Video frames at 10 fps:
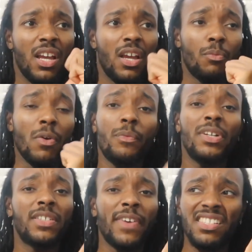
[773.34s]
with
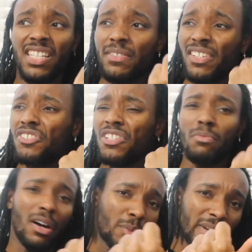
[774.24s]
winter vac schemes, they're usually
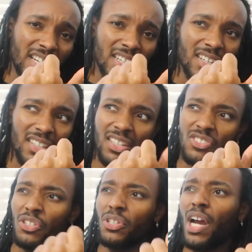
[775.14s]
1 week. So
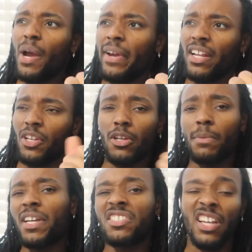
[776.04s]
you go in, you're your
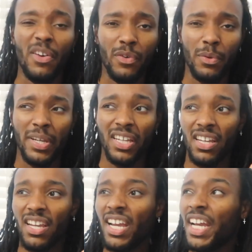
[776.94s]
best self for a week,
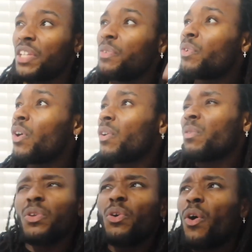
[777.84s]
and you've
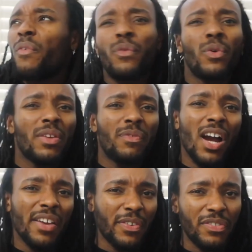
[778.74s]
got a
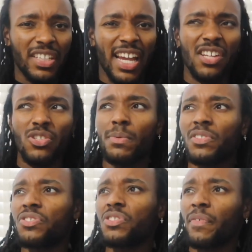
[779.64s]
45, 50k job
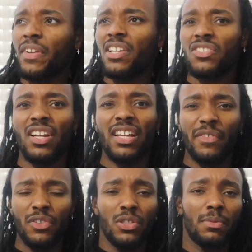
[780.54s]
as soon as you finish, like,
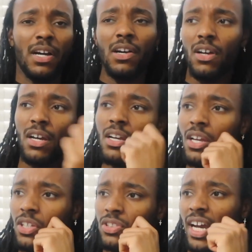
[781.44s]
if you do well.
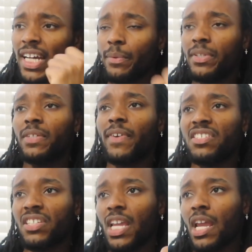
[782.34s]
So I had a winter vat
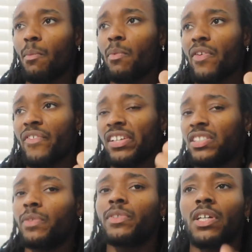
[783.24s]
scheme with a
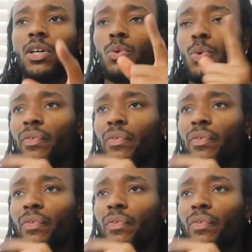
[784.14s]
Silver Circle law